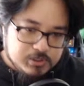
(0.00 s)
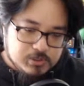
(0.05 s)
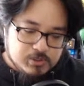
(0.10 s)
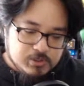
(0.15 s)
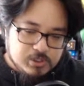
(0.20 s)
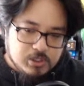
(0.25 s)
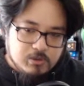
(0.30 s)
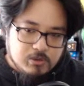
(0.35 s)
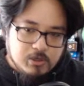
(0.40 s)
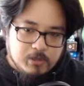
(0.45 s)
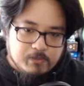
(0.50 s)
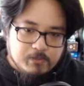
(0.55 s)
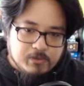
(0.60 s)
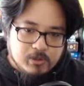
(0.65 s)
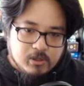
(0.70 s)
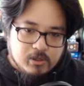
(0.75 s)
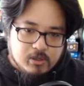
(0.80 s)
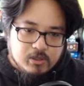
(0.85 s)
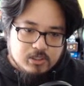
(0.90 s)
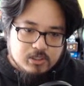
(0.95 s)
You show up
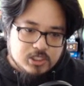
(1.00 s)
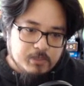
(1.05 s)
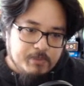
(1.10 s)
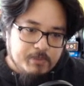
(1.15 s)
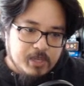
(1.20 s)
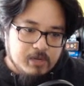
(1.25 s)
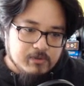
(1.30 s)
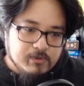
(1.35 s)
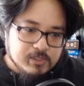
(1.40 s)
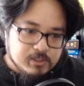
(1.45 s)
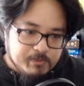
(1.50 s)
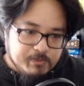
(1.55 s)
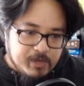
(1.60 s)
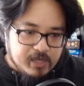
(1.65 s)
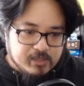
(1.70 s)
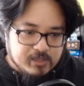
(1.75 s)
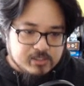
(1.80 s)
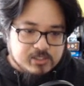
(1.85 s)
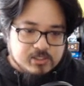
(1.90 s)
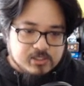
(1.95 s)
to pay
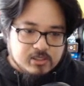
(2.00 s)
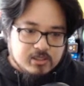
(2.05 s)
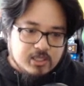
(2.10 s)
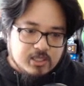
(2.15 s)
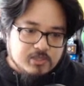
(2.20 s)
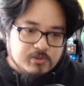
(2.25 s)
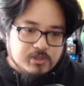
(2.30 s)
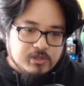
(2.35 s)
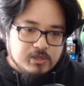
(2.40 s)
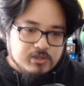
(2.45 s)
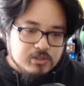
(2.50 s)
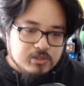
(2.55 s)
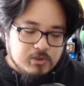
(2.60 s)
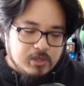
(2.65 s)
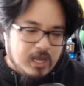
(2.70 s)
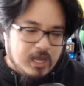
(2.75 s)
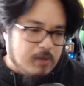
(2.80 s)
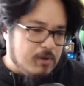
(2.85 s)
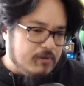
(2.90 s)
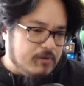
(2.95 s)
respects, and that's what they're
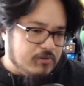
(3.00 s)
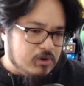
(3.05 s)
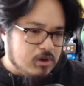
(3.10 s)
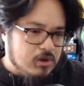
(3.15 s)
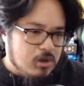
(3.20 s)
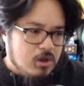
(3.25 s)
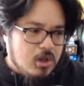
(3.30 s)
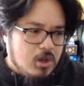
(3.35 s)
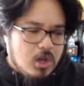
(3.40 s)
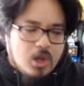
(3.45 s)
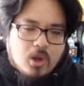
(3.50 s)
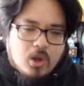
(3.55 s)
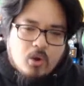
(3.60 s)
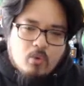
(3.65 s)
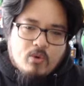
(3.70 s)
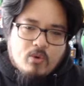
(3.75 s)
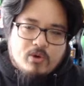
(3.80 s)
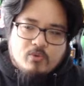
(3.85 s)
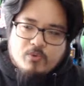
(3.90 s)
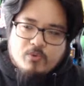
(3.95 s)
doing. However,
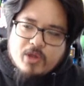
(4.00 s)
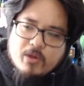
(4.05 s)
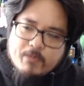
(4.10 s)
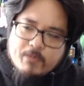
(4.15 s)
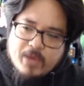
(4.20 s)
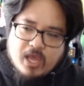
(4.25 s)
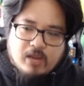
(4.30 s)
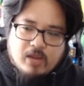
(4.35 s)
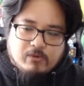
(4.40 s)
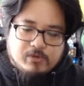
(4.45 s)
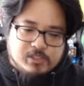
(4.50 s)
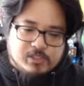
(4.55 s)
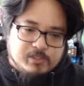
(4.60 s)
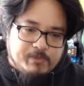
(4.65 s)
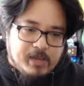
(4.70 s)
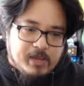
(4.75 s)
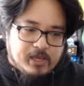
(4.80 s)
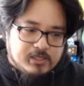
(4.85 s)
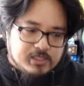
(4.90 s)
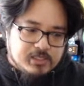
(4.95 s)
when we pay
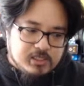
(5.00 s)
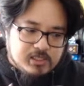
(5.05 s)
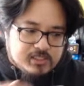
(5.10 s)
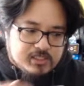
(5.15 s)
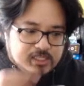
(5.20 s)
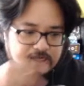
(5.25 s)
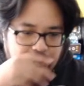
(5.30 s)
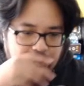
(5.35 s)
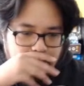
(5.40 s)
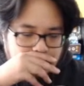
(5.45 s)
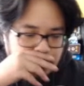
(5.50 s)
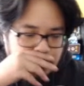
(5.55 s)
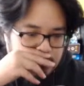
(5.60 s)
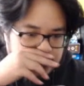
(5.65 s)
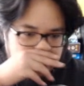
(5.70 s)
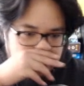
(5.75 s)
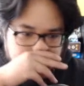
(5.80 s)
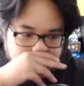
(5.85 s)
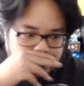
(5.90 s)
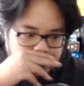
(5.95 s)
respects, at least in our
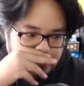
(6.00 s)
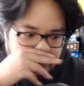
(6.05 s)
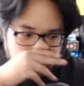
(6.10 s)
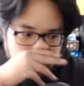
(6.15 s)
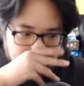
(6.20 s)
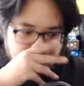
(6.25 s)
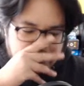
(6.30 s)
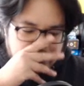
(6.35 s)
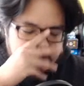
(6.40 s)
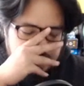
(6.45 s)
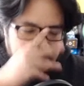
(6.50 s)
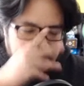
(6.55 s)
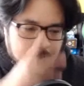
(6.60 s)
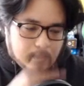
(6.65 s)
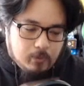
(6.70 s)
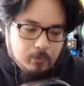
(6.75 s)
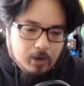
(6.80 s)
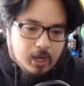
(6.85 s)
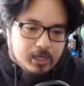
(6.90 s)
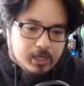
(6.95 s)
culture, we're usually
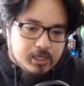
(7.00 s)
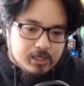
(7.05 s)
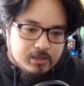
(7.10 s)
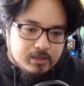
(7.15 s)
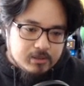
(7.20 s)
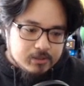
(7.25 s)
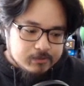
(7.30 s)
quiet.